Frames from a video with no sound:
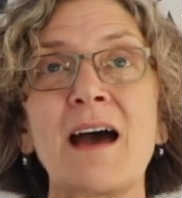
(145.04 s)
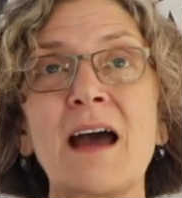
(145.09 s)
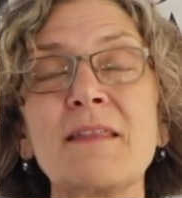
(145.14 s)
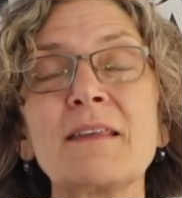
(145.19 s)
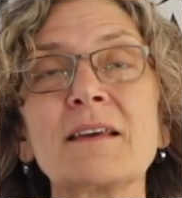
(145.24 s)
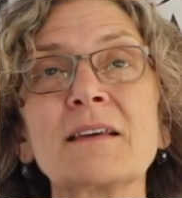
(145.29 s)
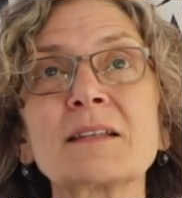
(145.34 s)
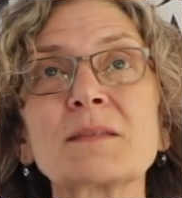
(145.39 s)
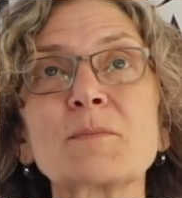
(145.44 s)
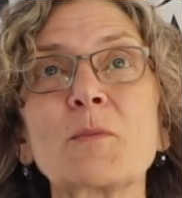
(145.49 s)

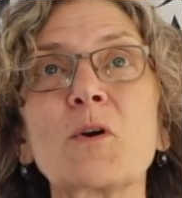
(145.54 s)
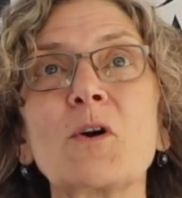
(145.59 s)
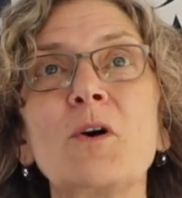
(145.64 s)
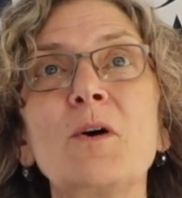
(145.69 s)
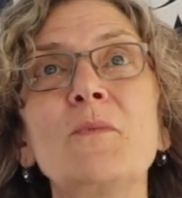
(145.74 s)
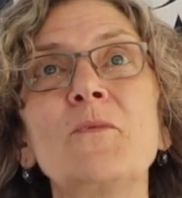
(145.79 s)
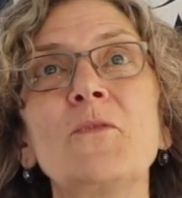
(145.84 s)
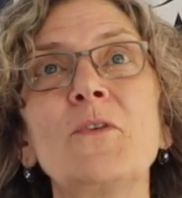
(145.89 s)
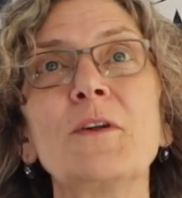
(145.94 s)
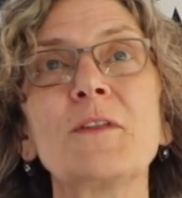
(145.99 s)
think it's more
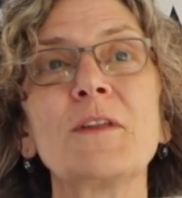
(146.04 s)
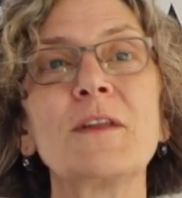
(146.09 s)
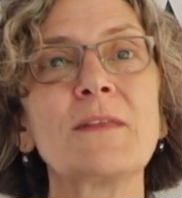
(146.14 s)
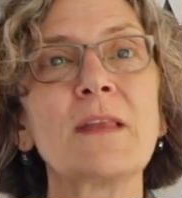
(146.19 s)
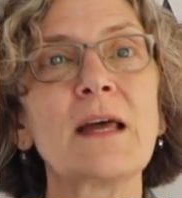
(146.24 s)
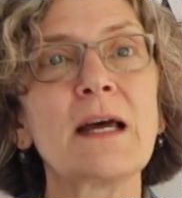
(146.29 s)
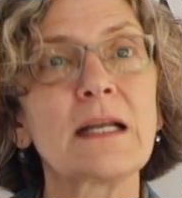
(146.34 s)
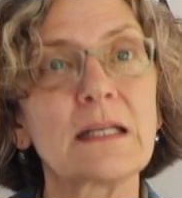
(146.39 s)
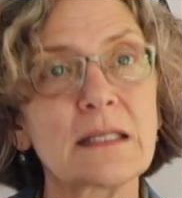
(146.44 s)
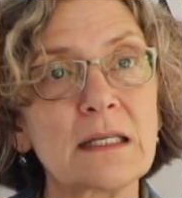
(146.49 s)
hopeful than
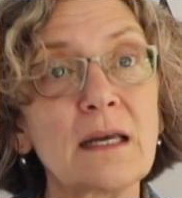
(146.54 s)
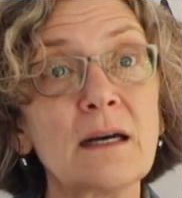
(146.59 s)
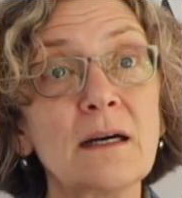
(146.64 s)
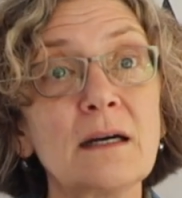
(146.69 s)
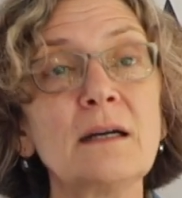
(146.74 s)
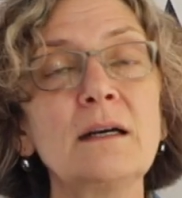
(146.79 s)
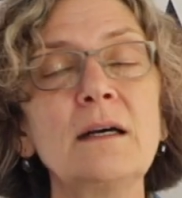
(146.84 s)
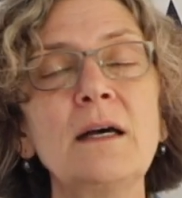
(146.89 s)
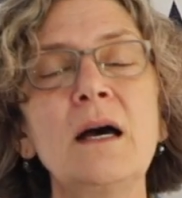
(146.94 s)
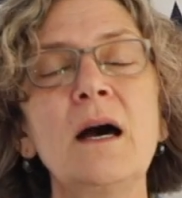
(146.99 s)
that.
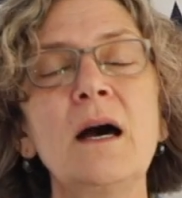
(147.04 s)
Yeah.